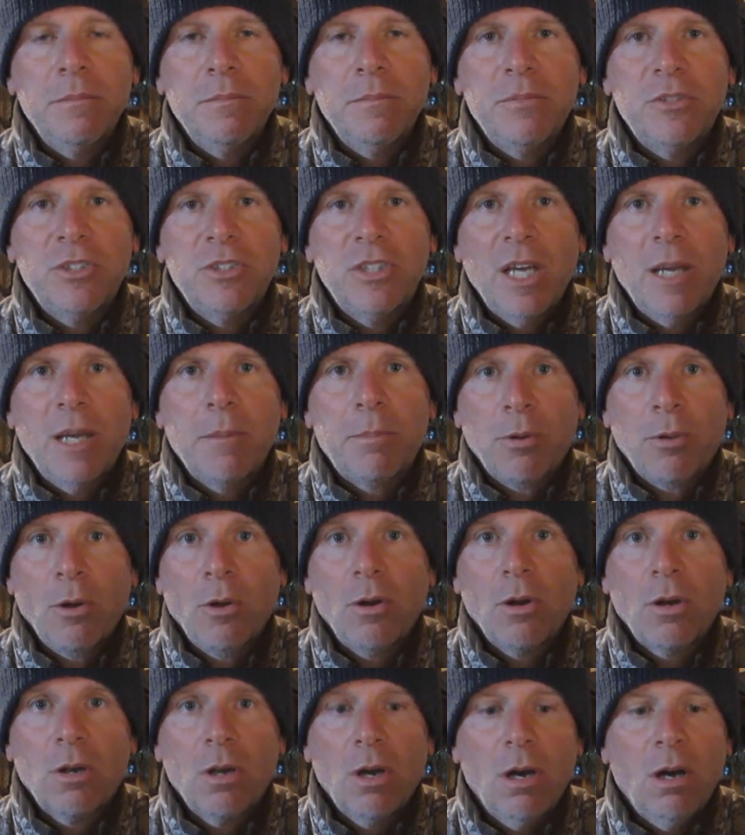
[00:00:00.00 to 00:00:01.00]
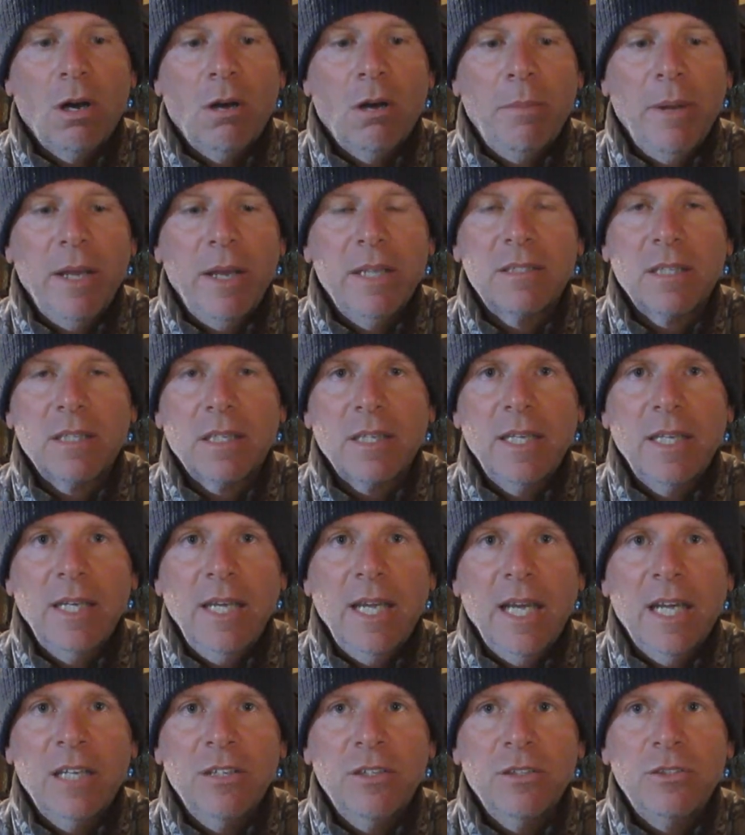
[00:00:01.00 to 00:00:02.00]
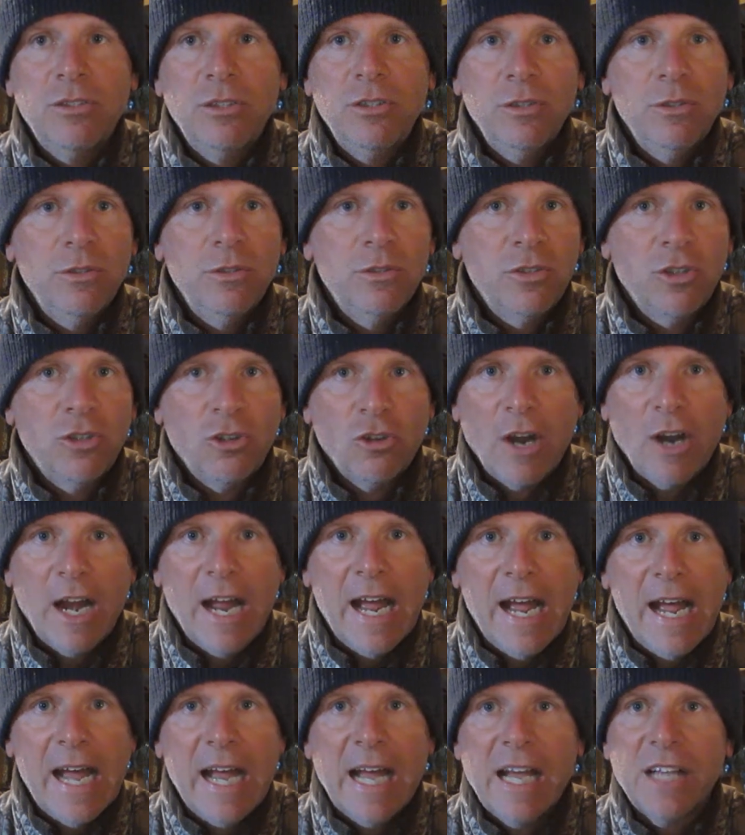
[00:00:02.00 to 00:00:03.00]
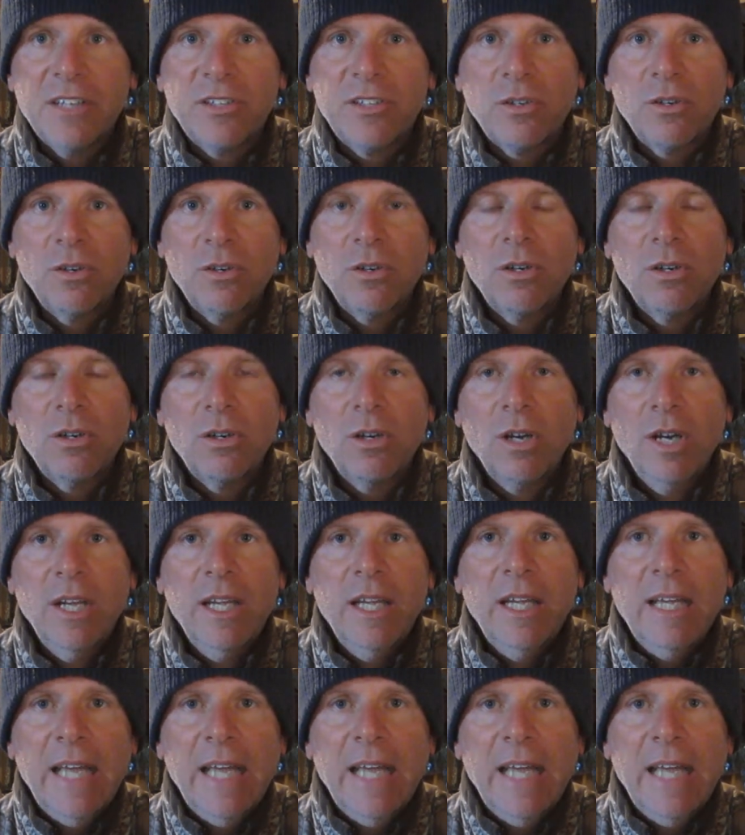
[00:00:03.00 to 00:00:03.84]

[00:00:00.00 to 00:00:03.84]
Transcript: set protocol basically, and just use grass or